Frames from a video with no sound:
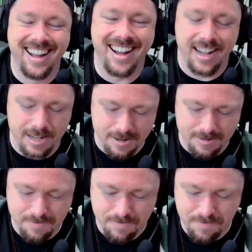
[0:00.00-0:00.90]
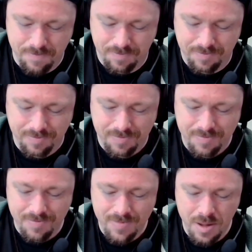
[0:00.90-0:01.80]
um,
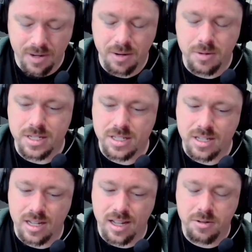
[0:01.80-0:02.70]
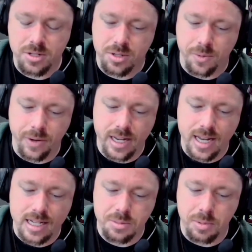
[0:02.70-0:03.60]
but it was just a really
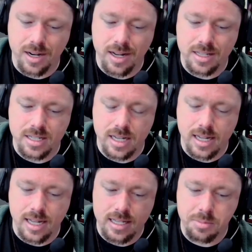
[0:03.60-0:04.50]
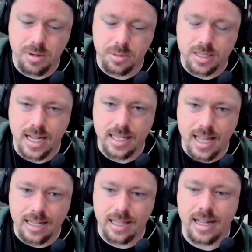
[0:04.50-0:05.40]
neat experience to be able to take
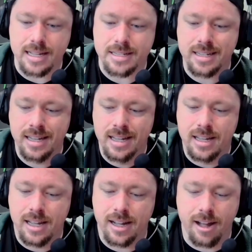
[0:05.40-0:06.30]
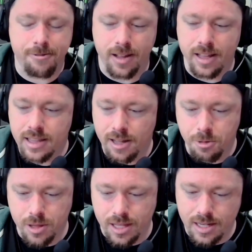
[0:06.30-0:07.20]
that class. I fell in love
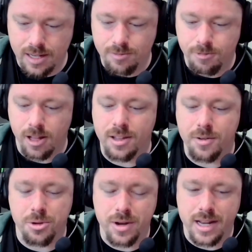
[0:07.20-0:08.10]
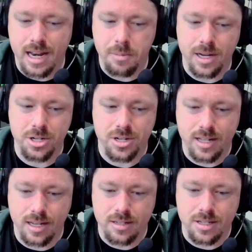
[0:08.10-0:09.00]
with it, fell in love with 3D animation,
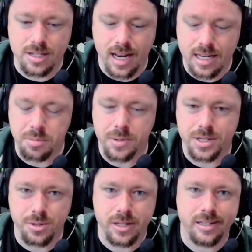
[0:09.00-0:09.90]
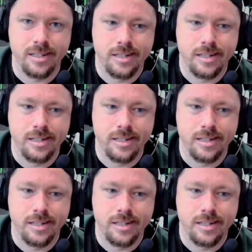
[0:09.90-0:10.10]
and decided to pursue it.